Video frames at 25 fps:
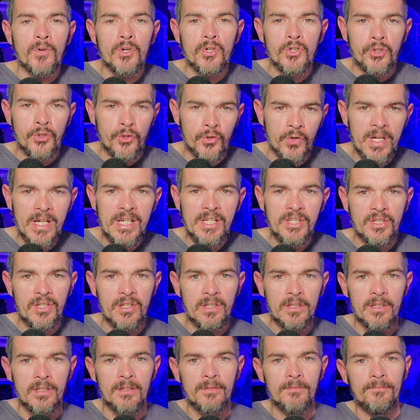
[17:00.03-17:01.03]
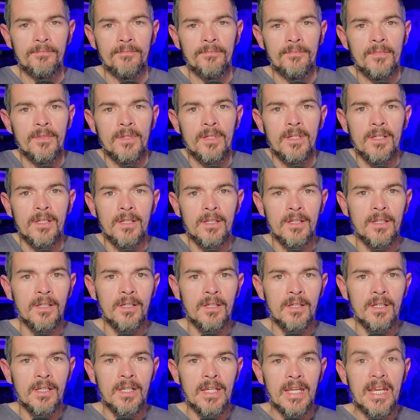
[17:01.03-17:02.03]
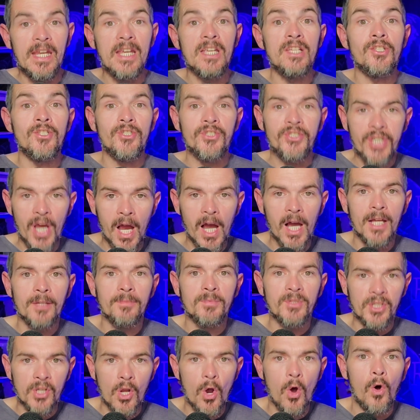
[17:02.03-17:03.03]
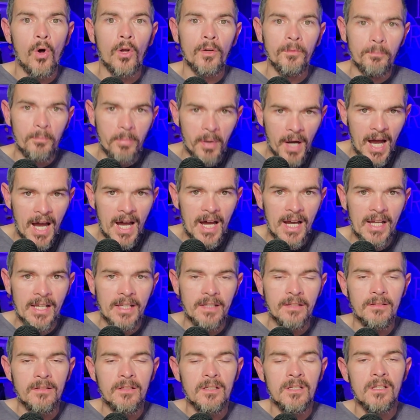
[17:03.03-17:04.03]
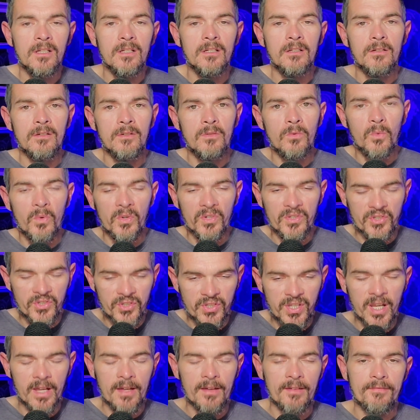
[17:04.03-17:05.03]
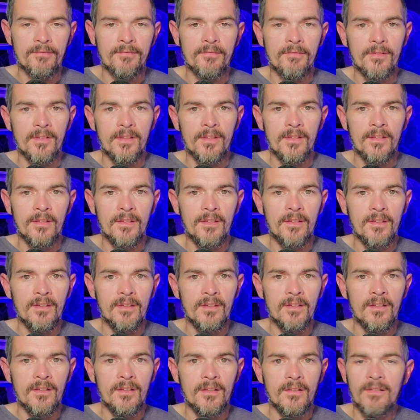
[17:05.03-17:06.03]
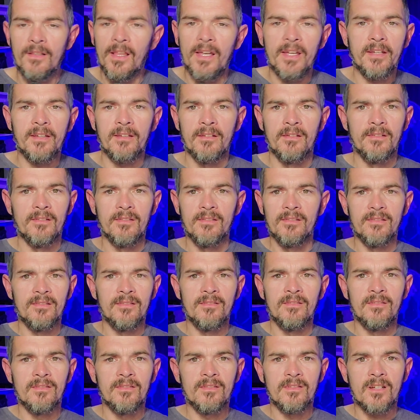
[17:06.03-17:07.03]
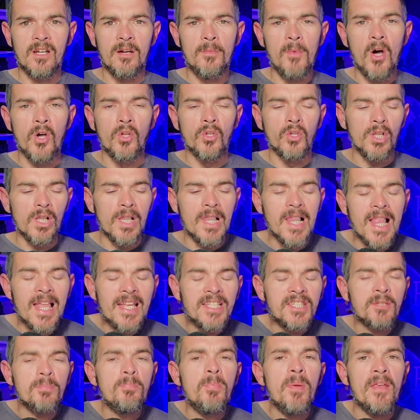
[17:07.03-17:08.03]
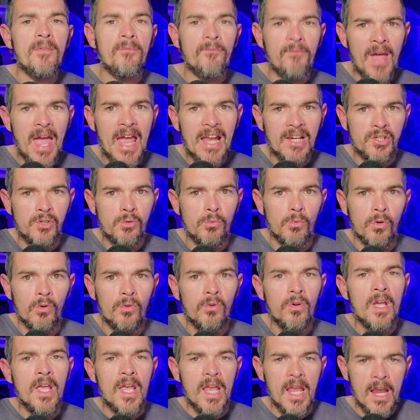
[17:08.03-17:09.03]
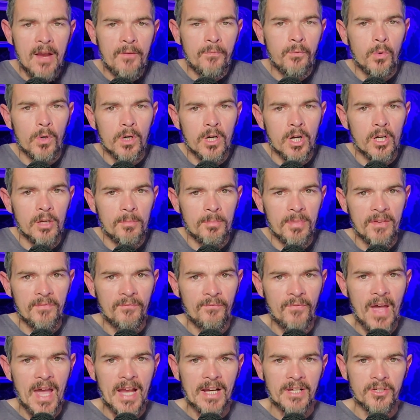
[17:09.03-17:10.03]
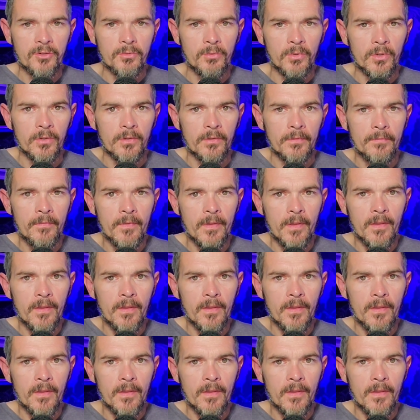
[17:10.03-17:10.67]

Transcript: for treason in times gone by was death. Like, come on, let's be factual if we're going to be factual.